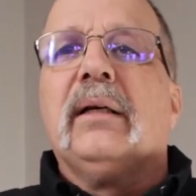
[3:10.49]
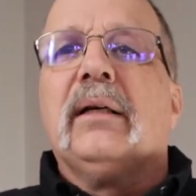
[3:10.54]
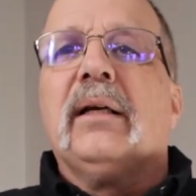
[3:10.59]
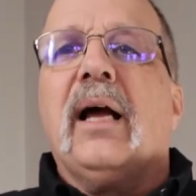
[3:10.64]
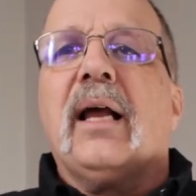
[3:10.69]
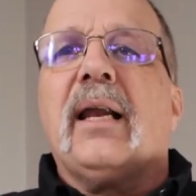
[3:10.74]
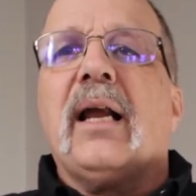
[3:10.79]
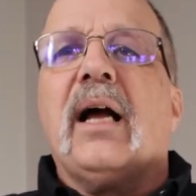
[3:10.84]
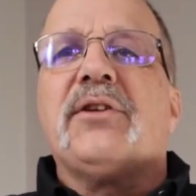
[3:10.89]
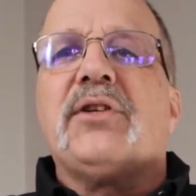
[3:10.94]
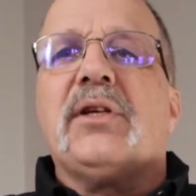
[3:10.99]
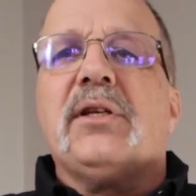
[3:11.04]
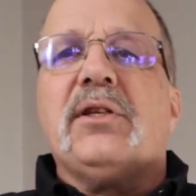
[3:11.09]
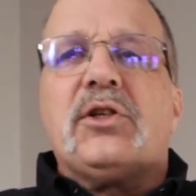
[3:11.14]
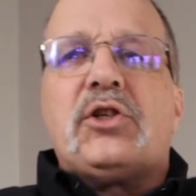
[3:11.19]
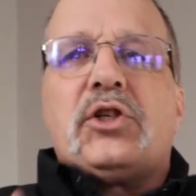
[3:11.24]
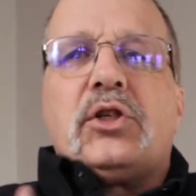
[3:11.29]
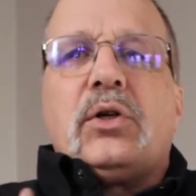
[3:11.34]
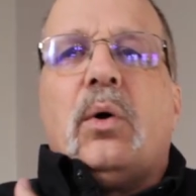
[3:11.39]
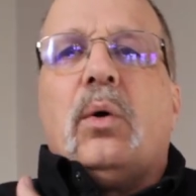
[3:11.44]
Now that's in the
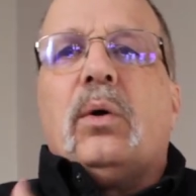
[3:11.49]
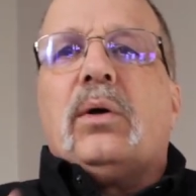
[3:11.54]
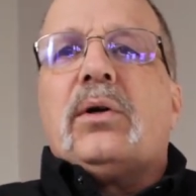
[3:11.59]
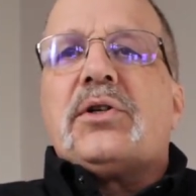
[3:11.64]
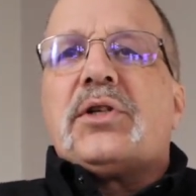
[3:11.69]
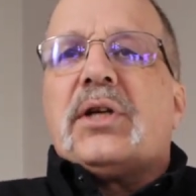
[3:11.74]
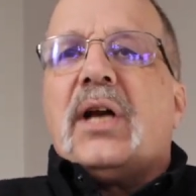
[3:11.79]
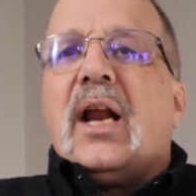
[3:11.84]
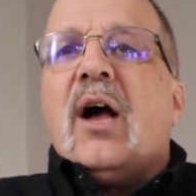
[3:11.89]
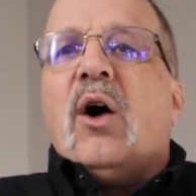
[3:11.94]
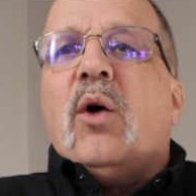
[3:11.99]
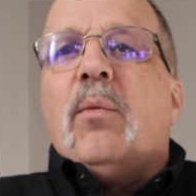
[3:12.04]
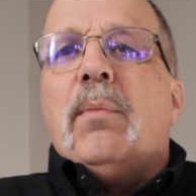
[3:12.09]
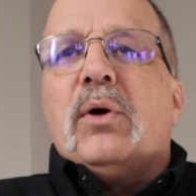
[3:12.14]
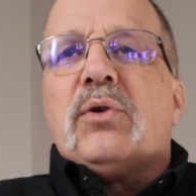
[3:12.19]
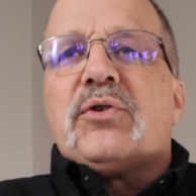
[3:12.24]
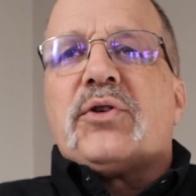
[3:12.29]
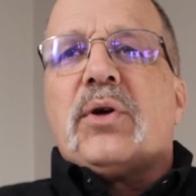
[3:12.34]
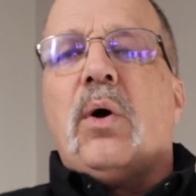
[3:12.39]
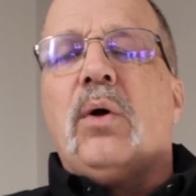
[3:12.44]
shoulders and
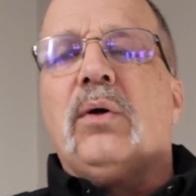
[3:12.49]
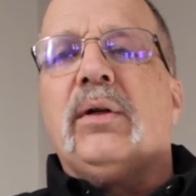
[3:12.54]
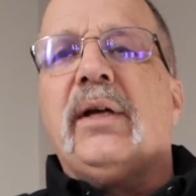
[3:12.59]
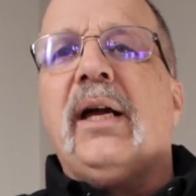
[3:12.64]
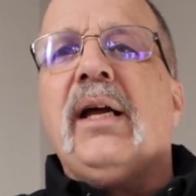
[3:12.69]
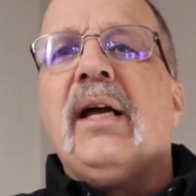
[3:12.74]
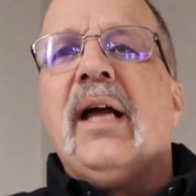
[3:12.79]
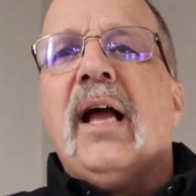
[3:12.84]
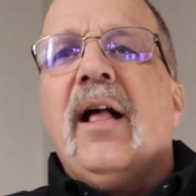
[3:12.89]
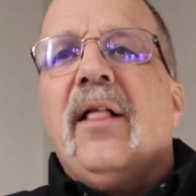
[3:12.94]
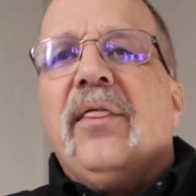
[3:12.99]
elbows only.